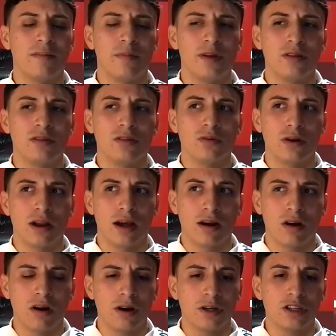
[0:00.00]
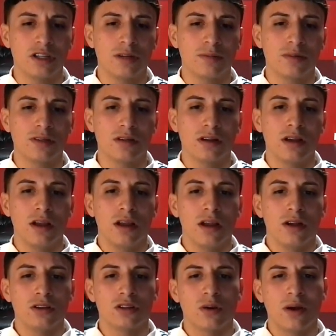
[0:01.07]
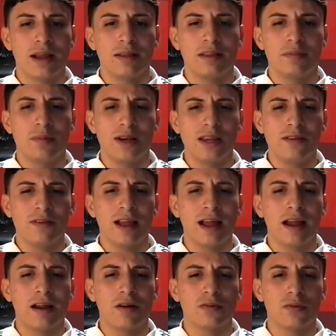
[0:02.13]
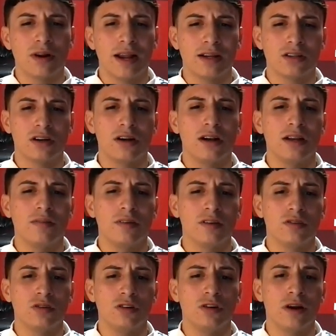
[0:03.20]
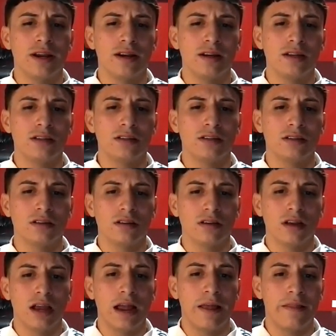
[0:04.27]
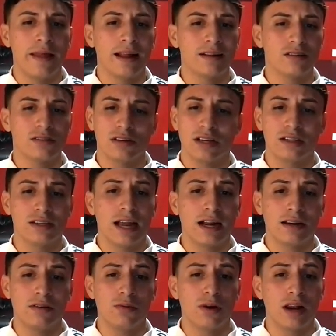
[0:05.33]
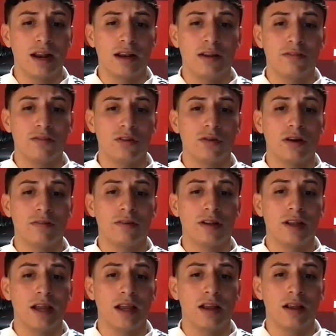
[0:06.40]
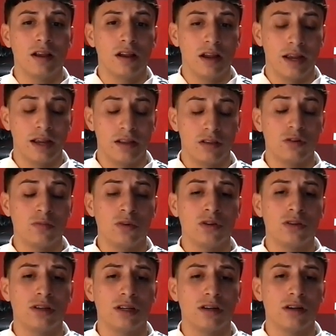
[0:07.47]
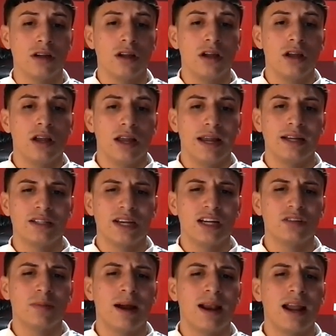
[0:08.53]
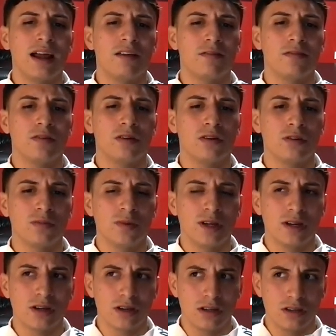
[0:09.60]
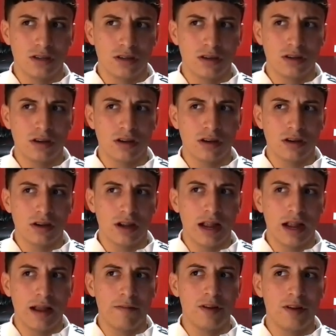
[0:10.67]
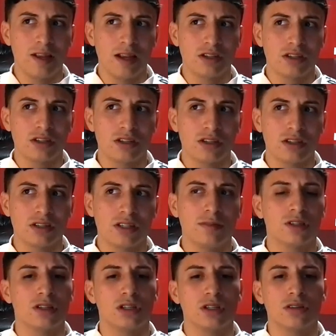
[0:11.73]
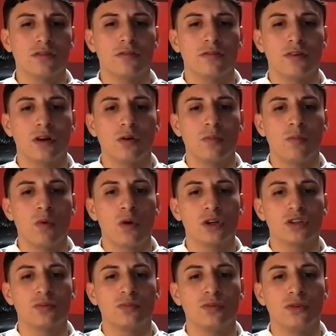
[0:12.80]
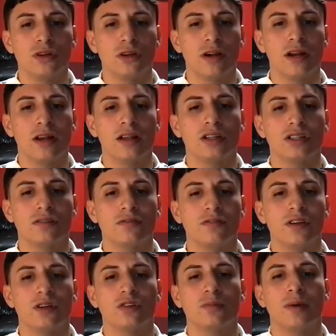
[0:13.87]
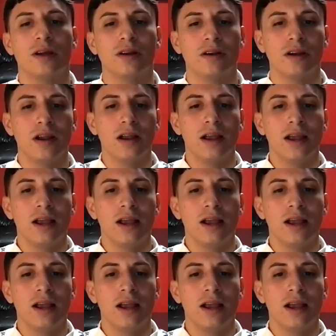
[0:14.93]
I've been through a lot of hardships, so I believe that when I started living through greatness, and that's exactly what I live through every day, and through music, it changed my life. You know because everything just seems to just flow more smoother and it just feels better